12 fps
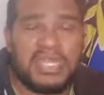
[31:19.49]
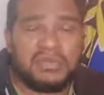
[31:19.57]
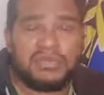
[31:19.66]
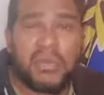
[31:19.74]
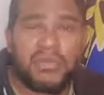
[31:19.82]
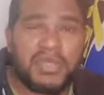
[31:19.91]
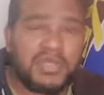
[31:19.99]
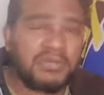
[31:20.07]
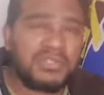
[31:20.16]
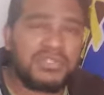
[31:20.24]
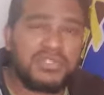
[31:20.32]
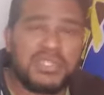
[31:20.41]
get more
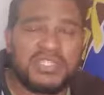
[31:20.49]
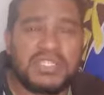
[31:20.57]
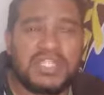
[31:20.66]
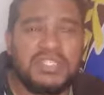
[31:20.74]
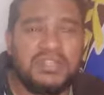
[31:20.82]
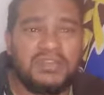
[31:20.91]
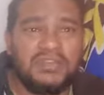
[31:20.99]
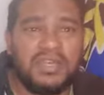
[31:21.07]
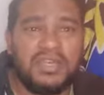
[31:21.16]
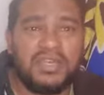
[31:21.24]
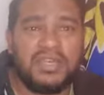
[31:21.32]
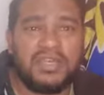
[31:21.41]
people to attend
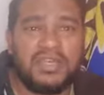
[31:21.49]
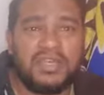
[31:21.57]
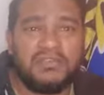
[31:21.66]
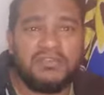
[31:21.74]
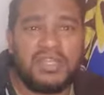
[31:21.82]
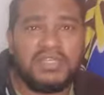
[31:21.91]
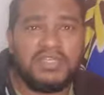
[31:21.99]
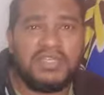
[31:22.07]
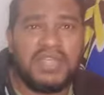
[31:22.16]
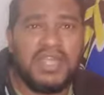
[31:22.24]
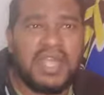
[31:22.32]
the event.